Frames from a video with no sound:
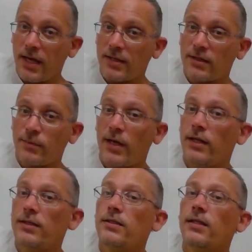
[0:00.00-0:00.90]

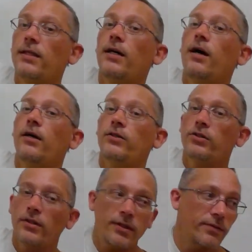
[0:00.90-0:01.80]
estimated to the
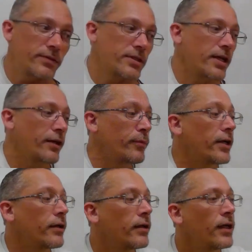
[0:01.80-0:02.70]
hundredth of a
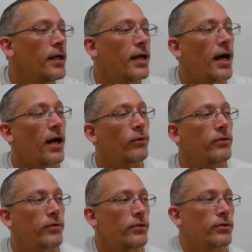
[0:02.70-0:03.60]
centimeter, I
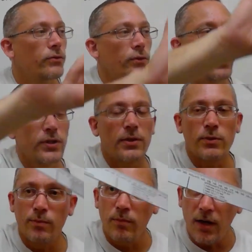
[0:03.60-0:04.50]
would have used a ruler
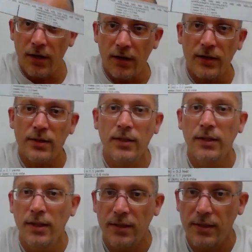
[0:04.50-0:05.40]
that was marked
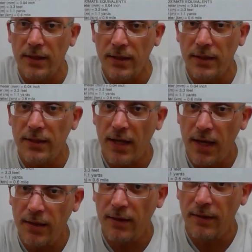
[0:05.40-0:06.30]
to the
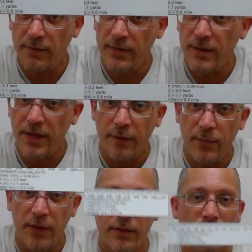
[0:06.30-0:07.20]
tenth of a
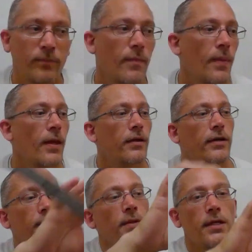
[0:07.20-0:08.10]
centimeter,
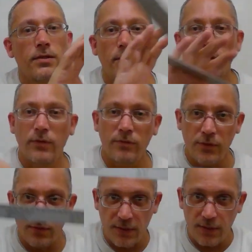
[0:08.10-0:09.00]
right? So I would
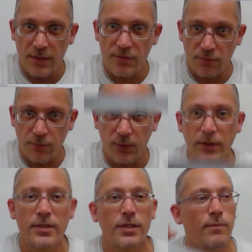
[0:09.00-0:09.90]
have used this
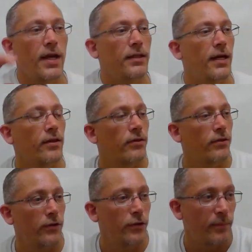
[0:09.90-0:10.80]
ruler to make that
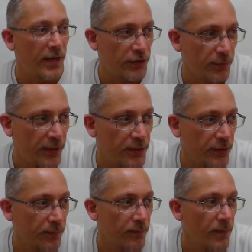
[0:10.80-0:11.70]
third
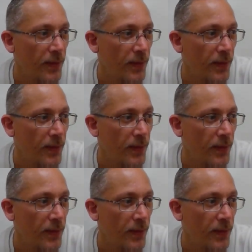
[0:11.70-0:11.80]
measurement.